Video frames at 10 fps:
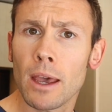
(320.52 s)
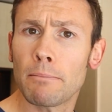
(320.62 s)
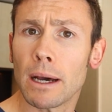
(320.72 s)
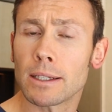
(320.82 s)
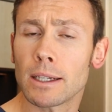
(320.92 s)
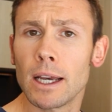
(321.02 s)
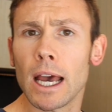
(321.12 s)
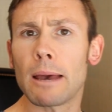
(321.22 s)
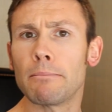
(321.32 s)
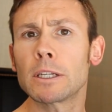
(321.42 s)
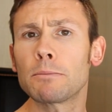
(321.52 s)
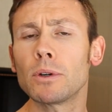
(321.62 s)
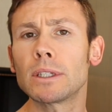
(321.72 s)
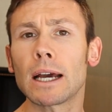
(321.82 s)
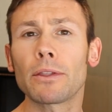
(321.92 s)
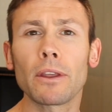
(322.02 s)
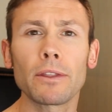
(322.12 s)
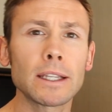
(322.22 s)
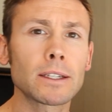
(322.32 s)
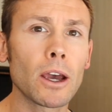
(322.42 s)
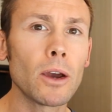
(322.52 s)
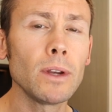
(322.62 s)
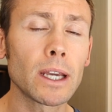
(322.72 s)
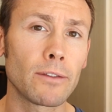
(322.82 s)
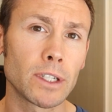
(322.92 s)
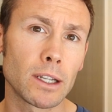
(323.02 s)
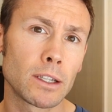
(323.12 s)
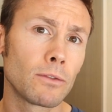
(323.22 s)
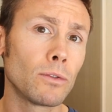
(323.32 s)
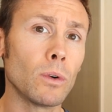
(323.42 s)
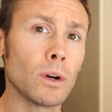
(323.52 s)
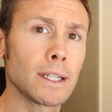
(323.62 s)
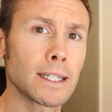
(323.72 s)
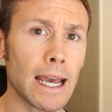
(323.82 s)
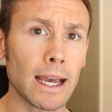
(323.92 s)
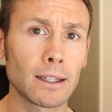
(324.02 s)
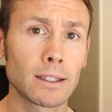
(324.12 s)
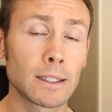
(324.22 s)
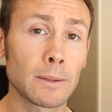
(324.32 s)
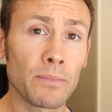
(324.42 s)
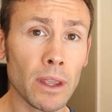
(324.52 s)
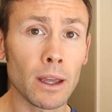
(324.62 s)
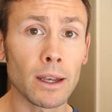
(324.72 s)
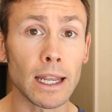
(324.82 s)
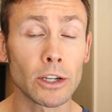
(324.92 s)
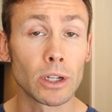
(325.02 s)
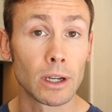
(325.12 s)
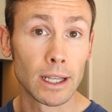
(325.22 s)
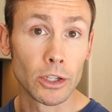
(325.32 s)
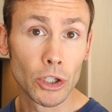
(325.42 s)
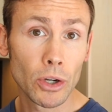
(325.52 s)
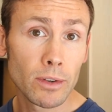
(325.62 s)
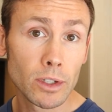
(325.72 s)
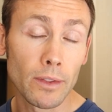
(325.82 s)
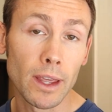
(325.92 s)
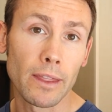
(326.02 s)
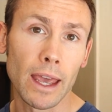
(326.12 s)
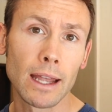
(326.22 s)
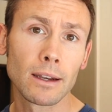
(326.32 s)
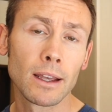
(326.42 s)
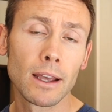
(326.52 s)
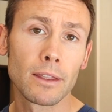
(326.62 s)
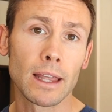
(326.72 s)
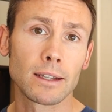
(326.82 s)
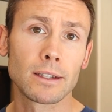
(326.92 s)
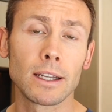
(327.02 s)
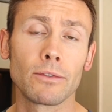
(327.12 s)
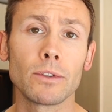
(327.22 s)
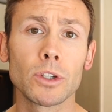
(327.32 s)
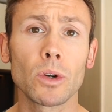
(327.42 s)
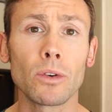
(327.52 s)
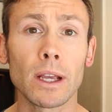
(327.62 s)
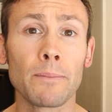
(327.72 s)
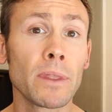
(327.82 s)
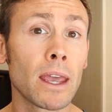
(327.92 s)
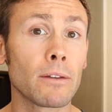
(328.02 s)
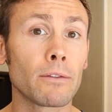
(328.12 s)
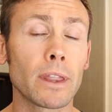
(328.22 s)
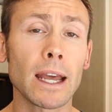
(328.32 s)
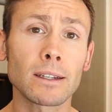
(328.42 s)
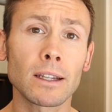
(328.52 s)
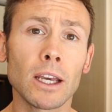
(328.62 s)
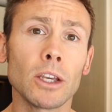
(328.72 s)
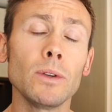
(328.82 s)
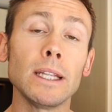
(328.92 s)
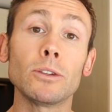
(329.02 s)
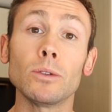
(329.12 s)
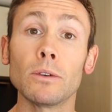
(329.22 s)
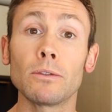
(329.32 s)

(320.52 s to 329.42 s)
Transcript: But I must point out that this only covers us for tax. National insurance, on the other hand, that's a different story. And for that, you need to